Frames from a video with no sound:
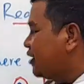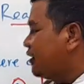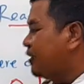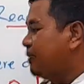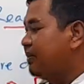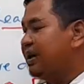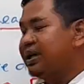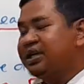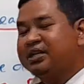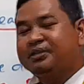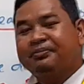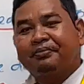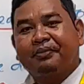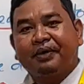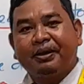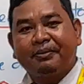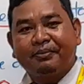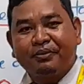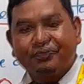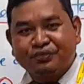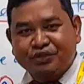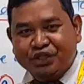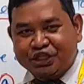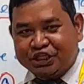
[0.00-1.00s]
know about the
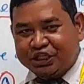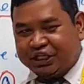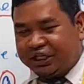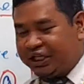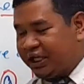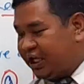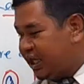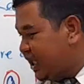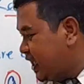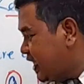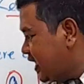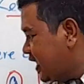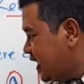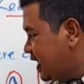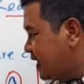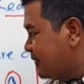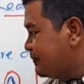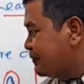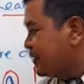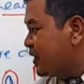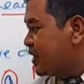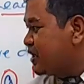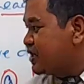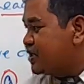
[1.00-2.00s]
preposition in here.
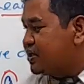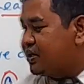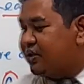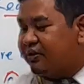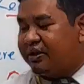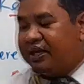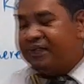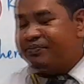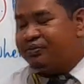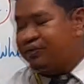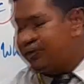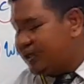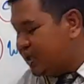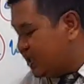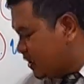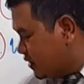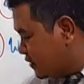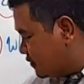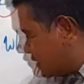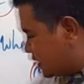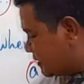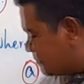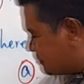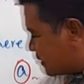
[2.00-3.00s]
So if you
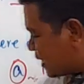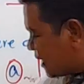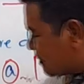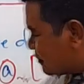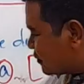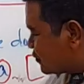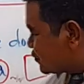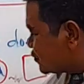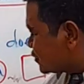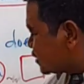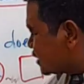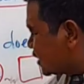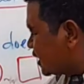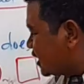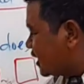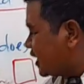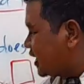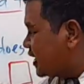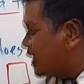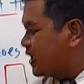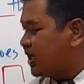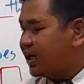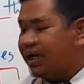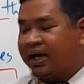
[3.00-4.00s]
know the preposition in
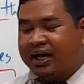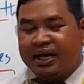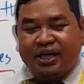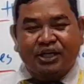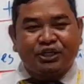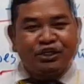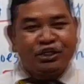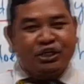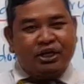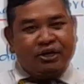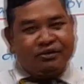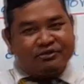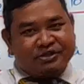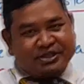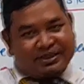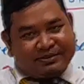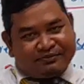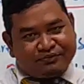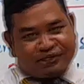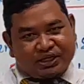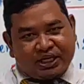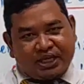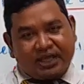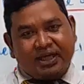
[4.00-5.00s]
here and you know
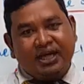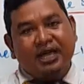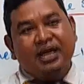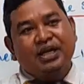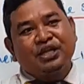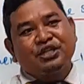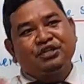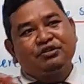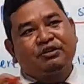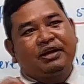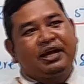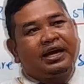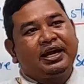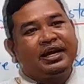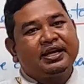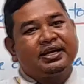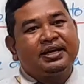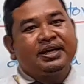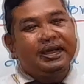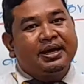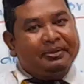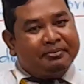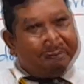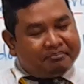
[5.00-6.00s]
something, you
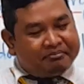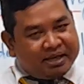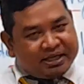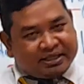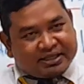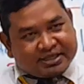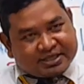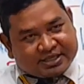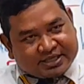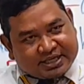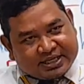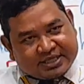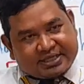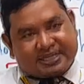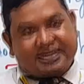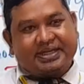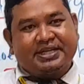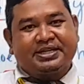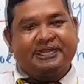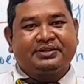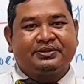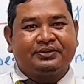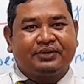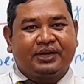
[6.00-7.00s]
can make the
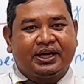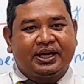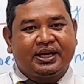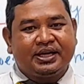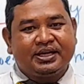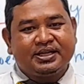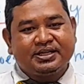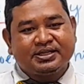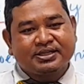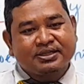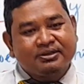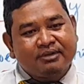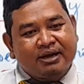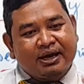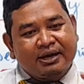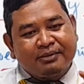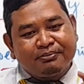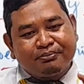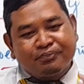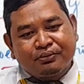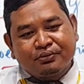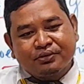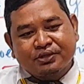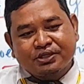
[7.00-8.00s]
sentence. Okay, so I
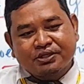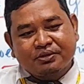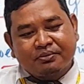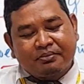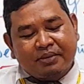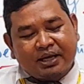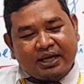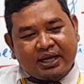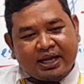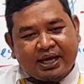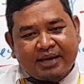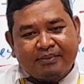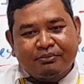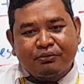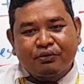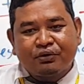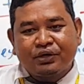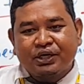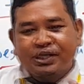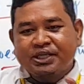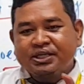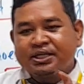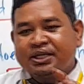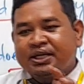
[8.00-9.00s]
put my lamp
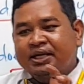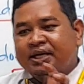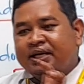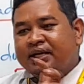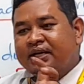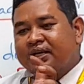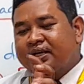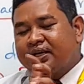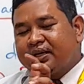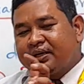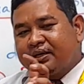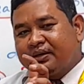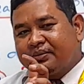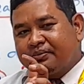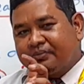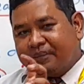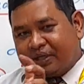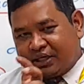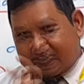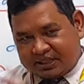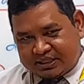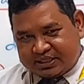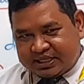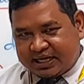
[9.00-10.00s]
on
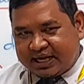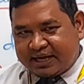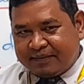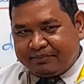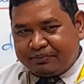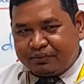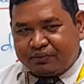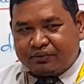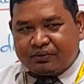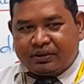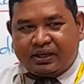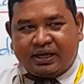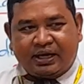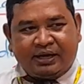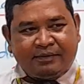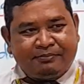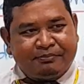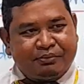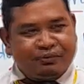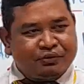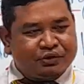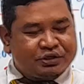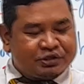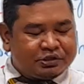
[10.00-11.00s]
the table. I
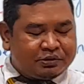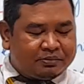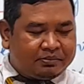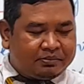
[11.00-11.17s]
put